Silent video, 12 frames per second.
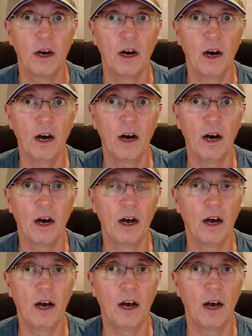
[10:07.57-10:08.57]

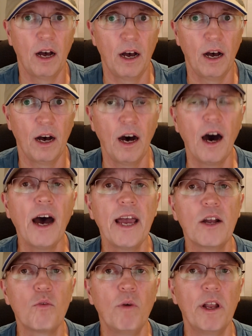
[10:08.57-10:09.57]
a
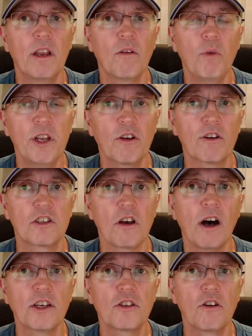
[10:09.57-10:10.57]
hike when you're
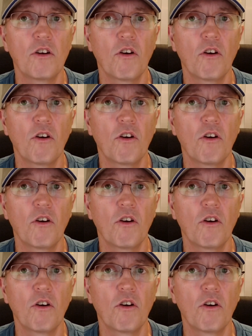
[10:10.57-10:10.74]
exhausted